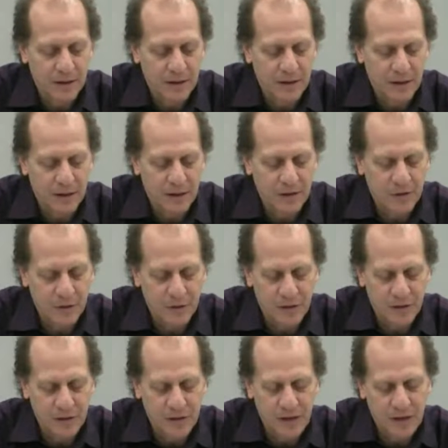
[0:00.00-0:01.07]

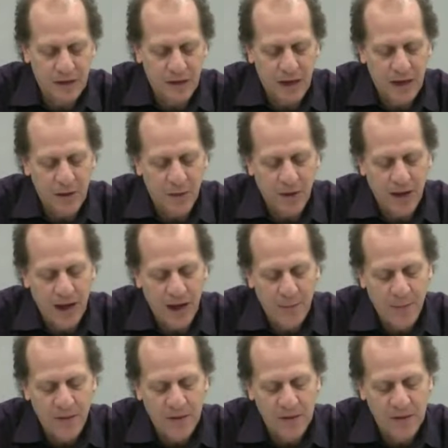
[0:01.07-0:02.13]
knee, and what
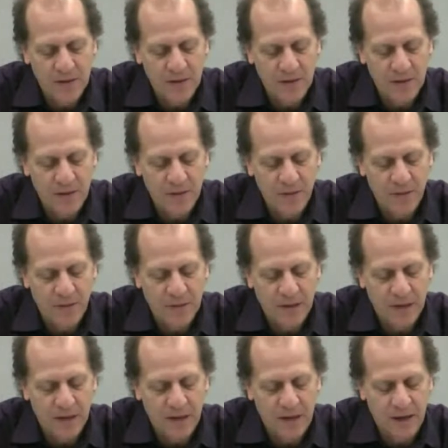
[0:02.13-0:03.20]
happens into the
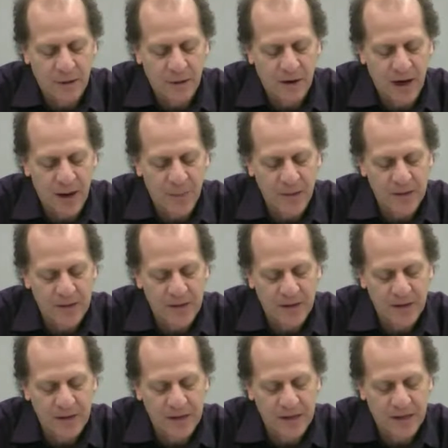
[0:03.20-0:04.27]
patella, and what happens
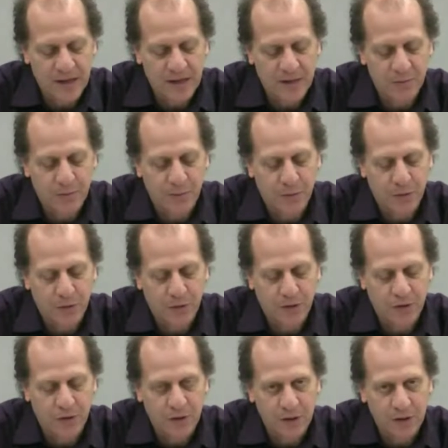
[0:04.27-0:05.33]
there is it can
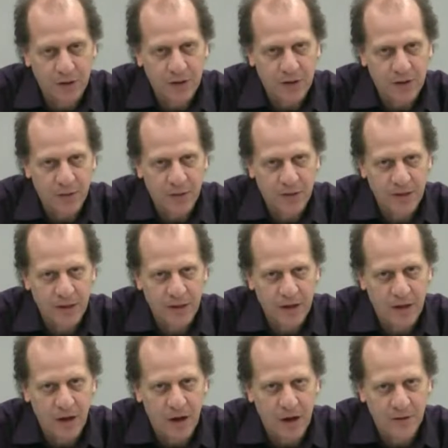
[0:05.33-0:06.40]
pull the
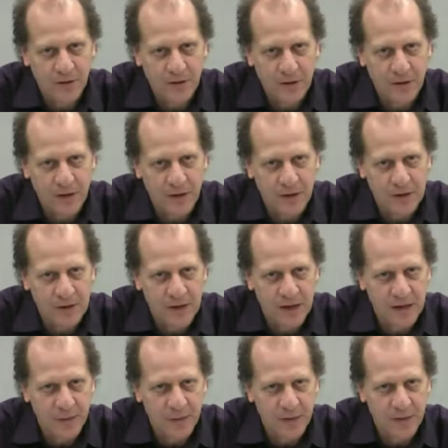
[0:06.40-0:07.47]
patella off to the
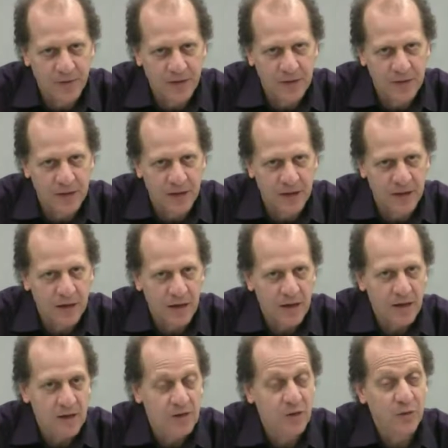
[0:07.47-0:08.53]
outside a bit if it's tight.
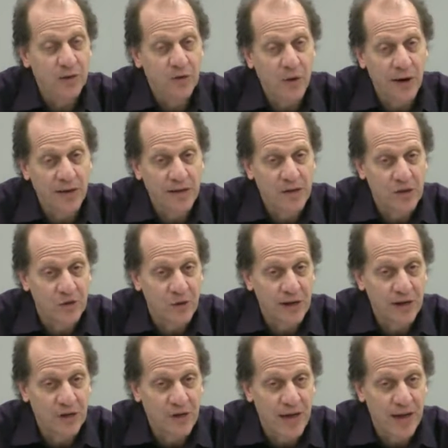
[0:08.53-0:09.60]
So we try and
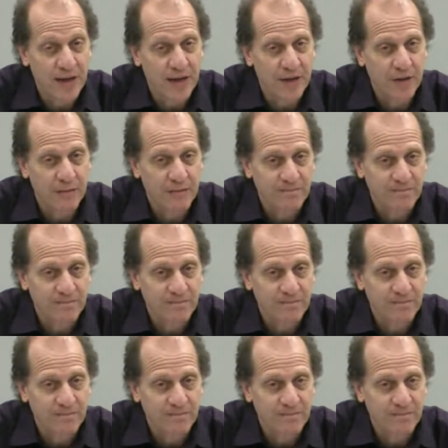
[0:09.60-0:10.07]
stretch that out.